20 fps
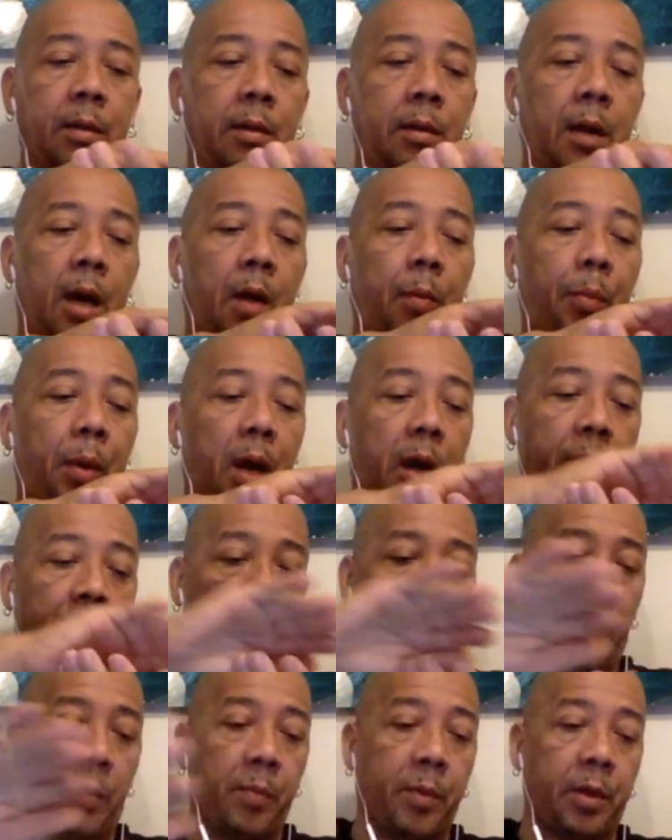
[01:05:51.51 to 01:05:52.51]
apart
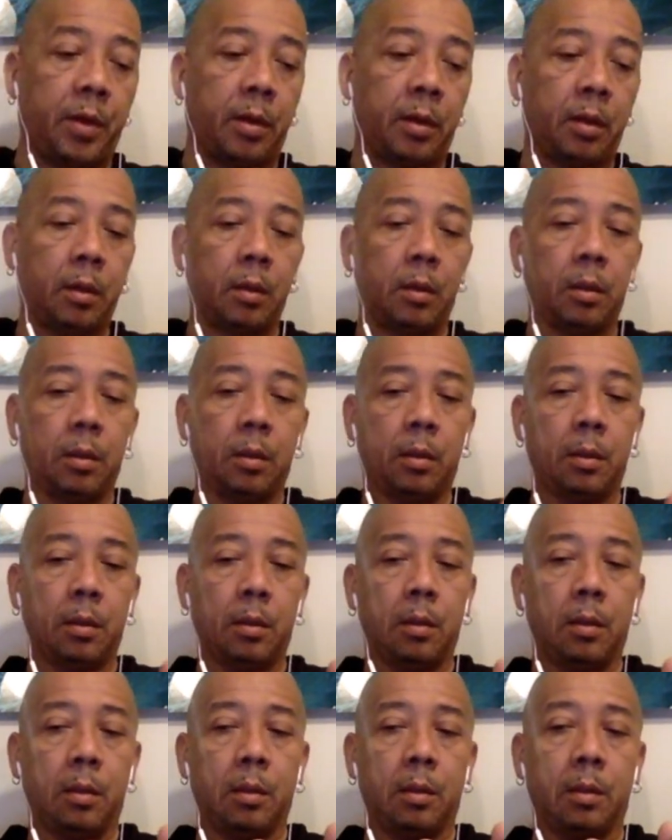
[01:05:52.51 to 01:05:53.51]
from the
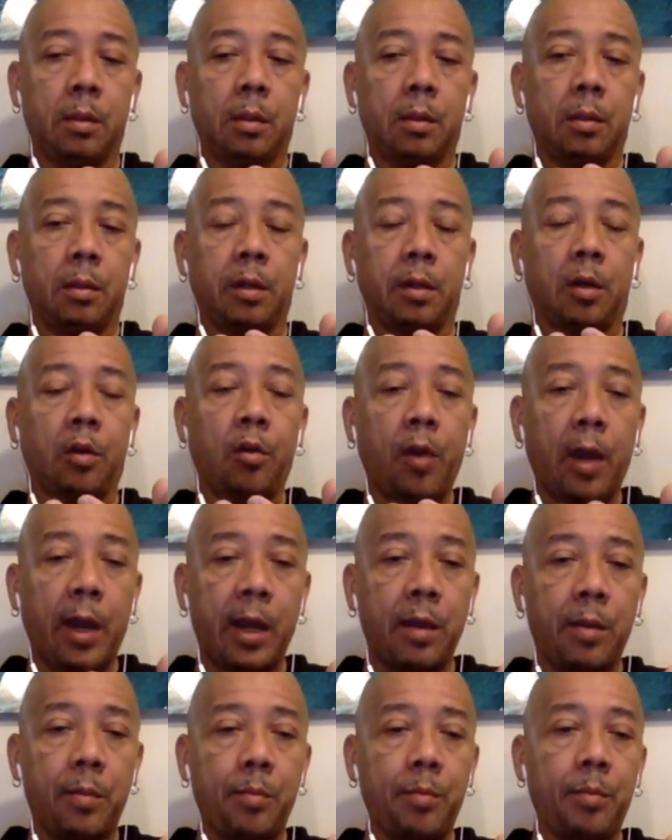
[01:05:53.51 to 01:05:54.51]
the
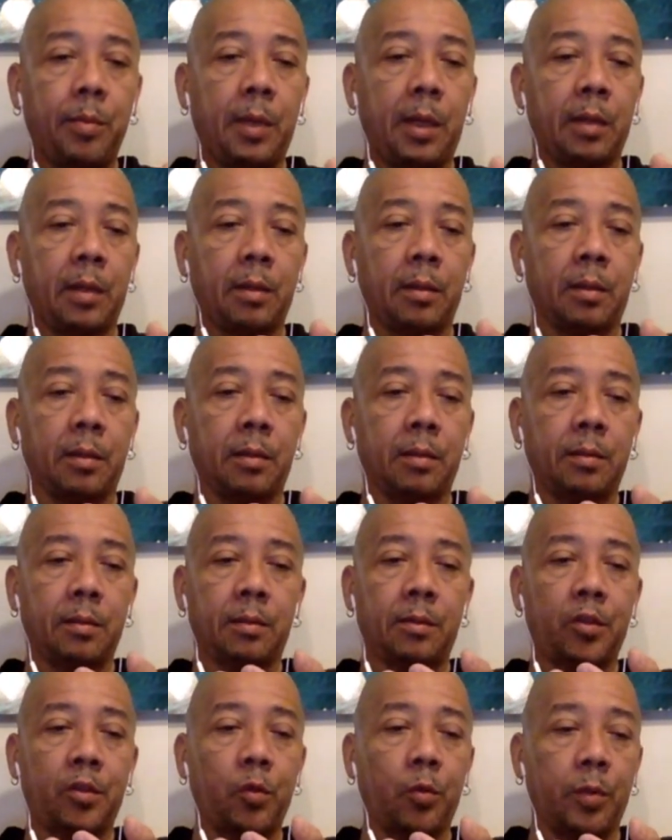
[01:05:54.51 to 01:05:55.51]
crime and the
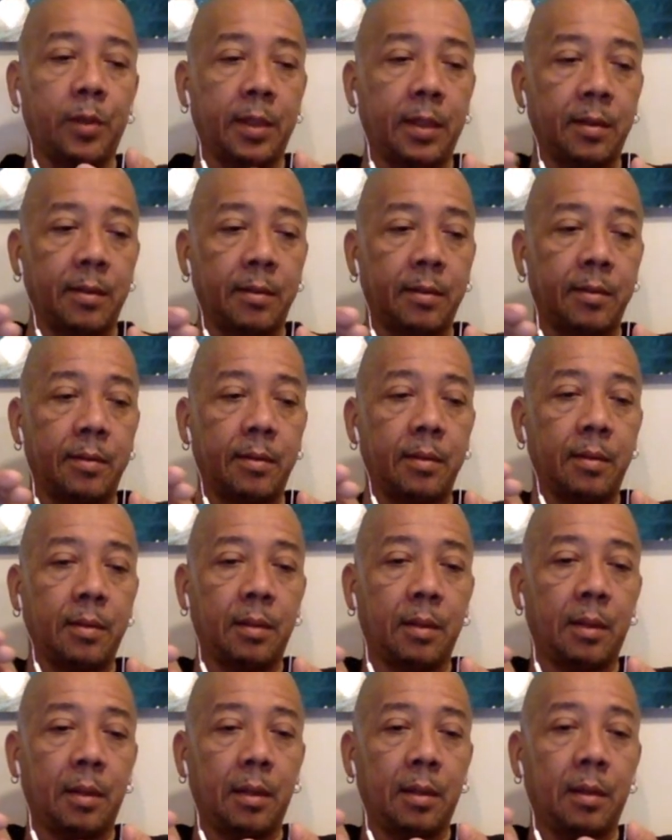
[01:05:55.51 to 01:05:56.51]
shootings,
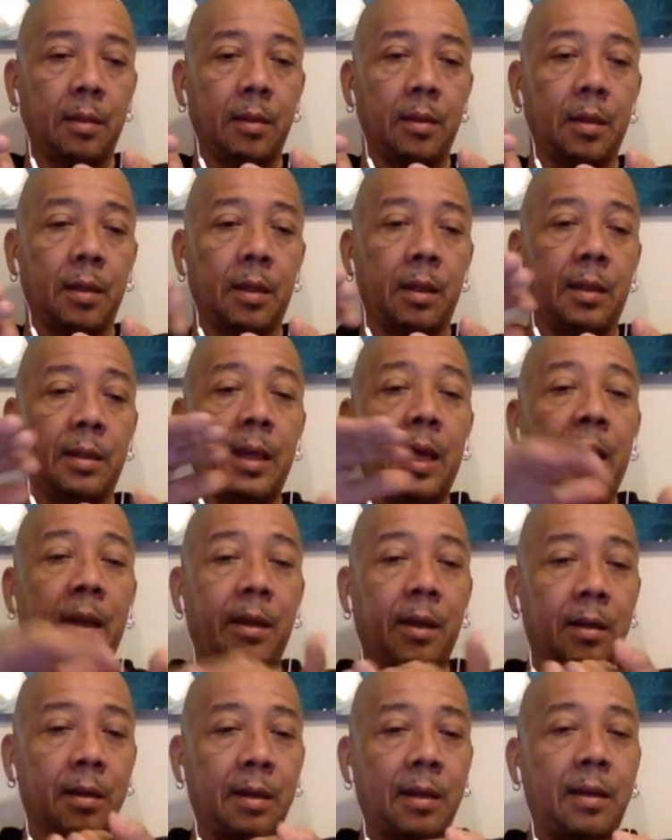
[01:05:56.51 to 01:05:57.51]
mm-hmm. it had a
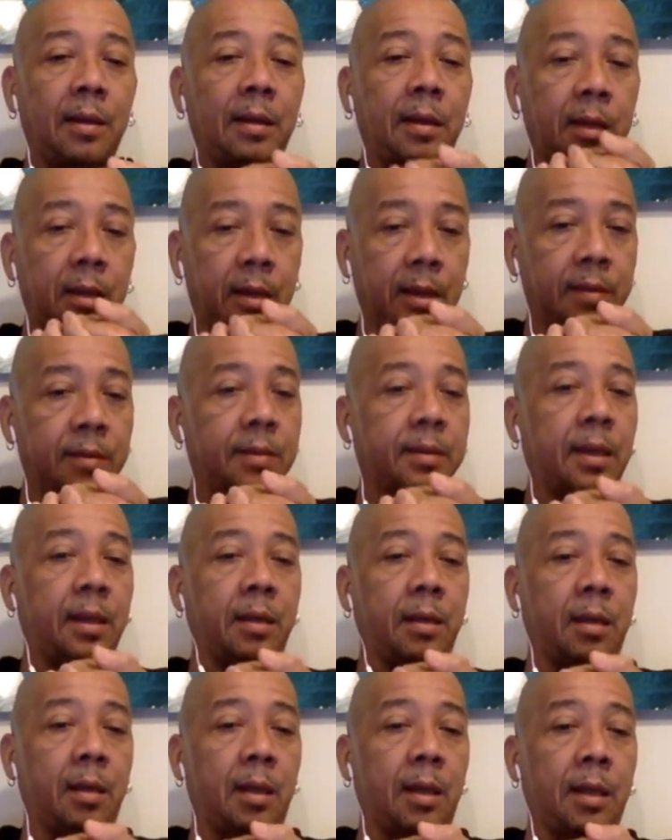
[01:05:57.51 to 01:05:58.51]
cleaner
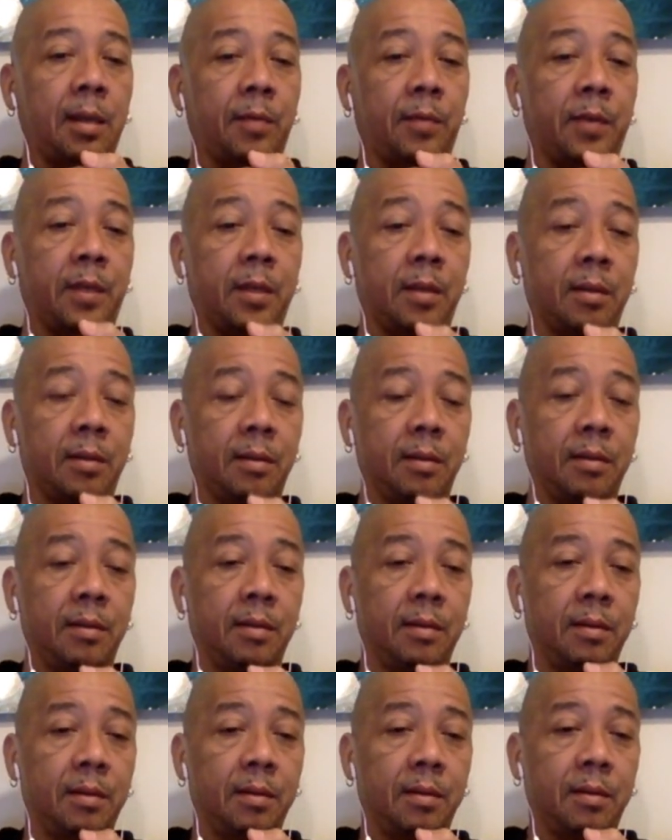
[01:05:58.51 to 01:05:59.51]
standard of living
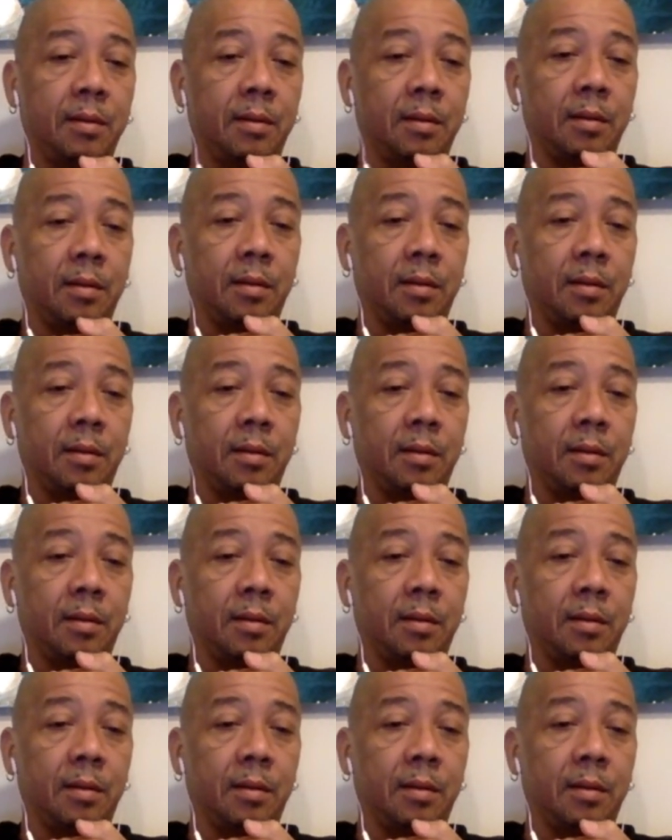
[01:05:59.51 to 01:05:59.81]
mm-hmm.